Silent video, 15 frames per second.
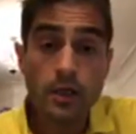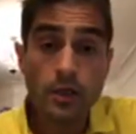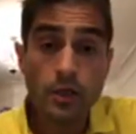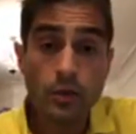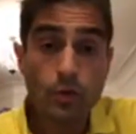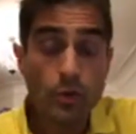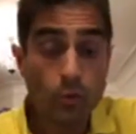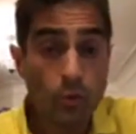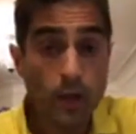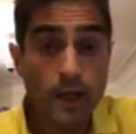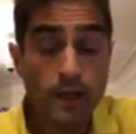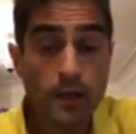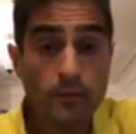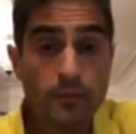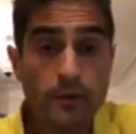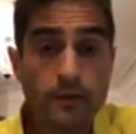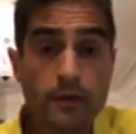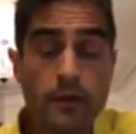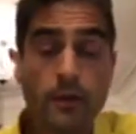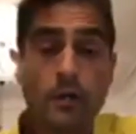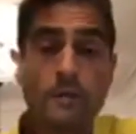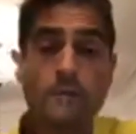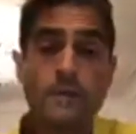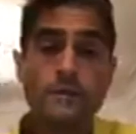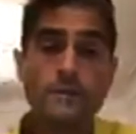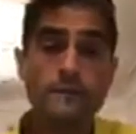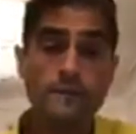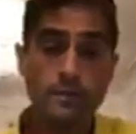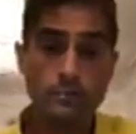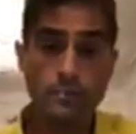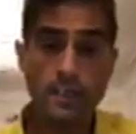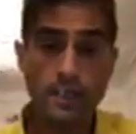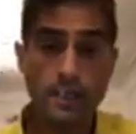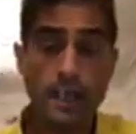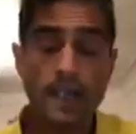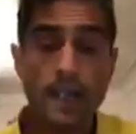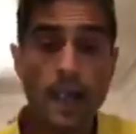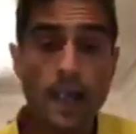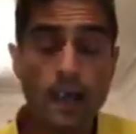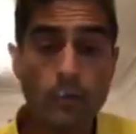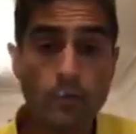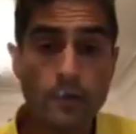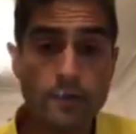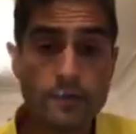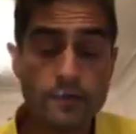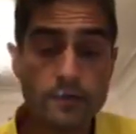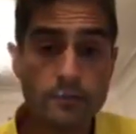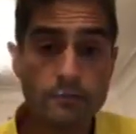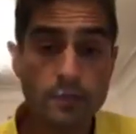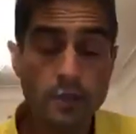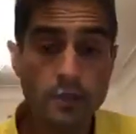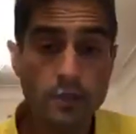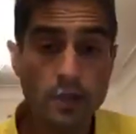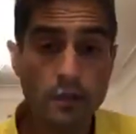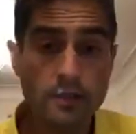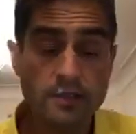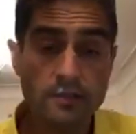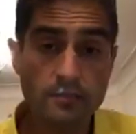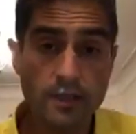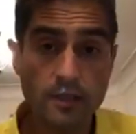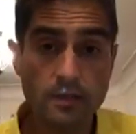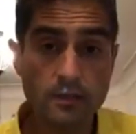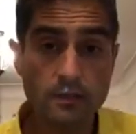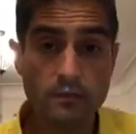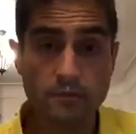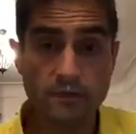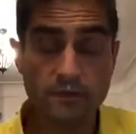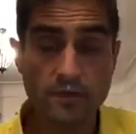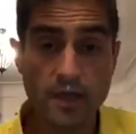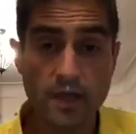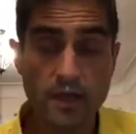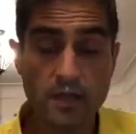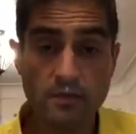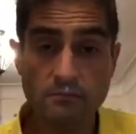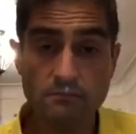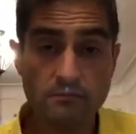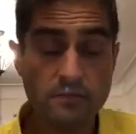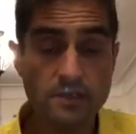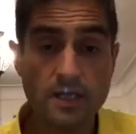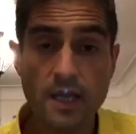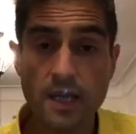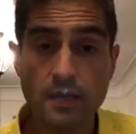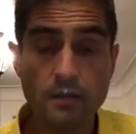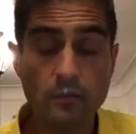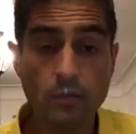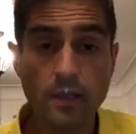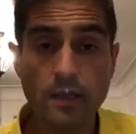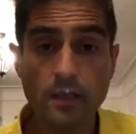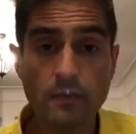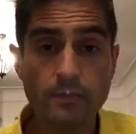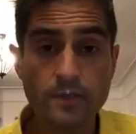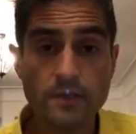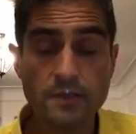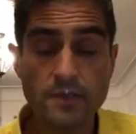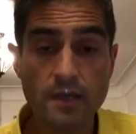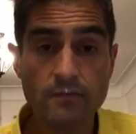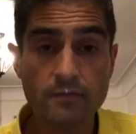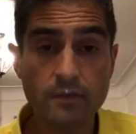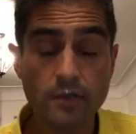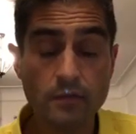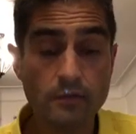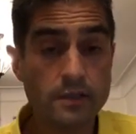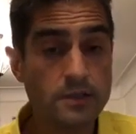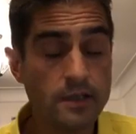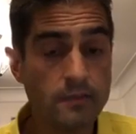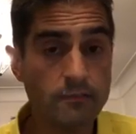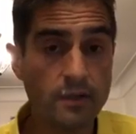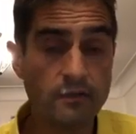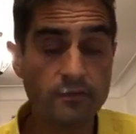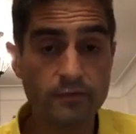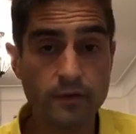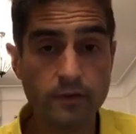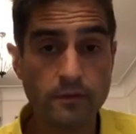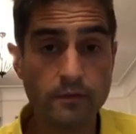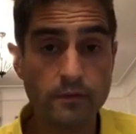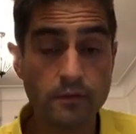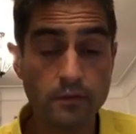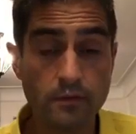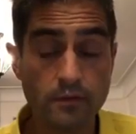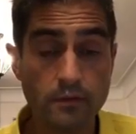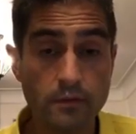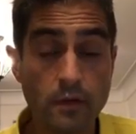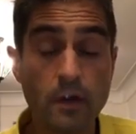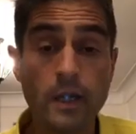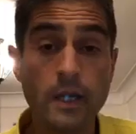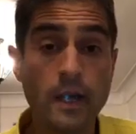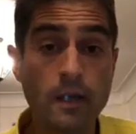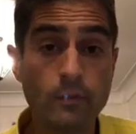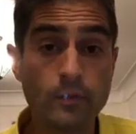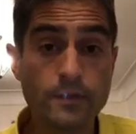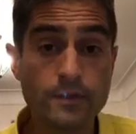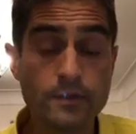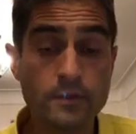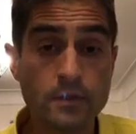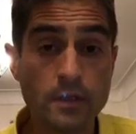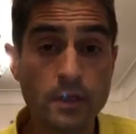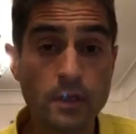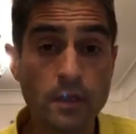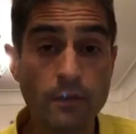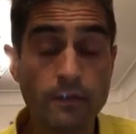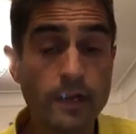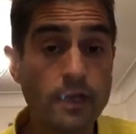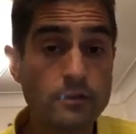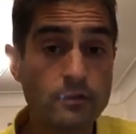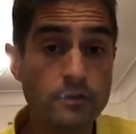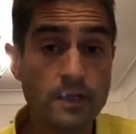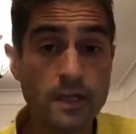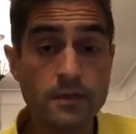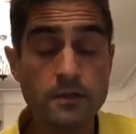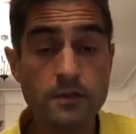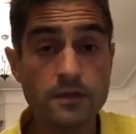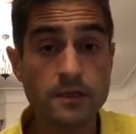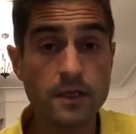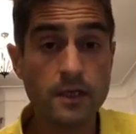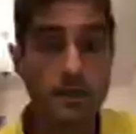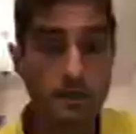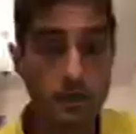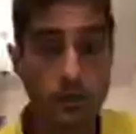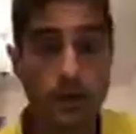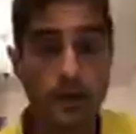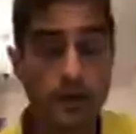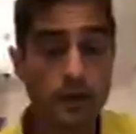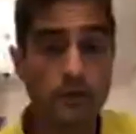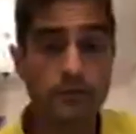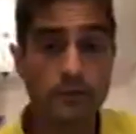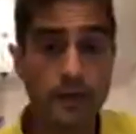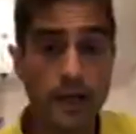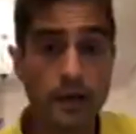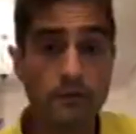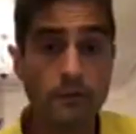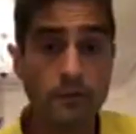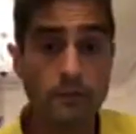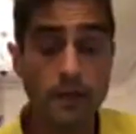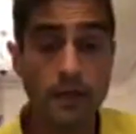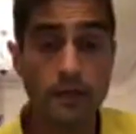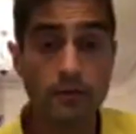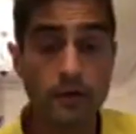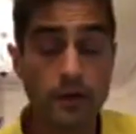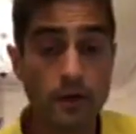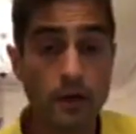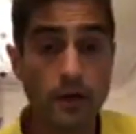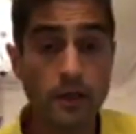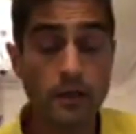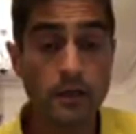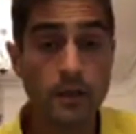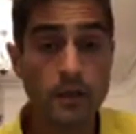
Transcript: you can wake up in the night, because if you need 8 hours, but you're going to bed at, say, 10 and waking up at 7, you're actually in bed for 9 hours. And the natural tendency is you'll wake up for an hour in the middle of the night.